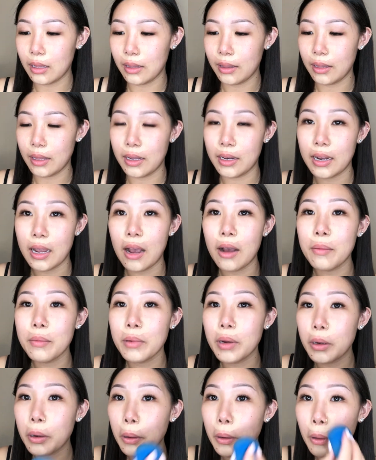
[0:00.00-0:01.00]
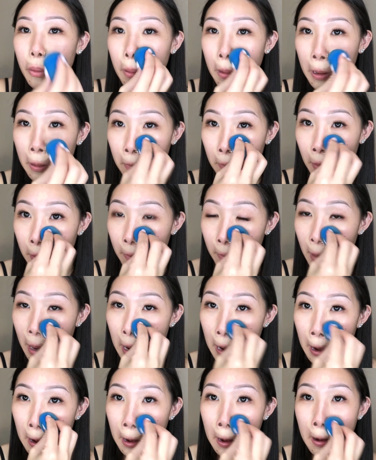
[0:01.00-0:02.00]
And then now I'm gonna go in with
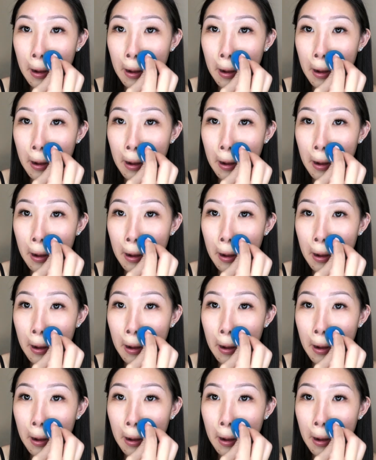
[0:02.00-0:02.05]
my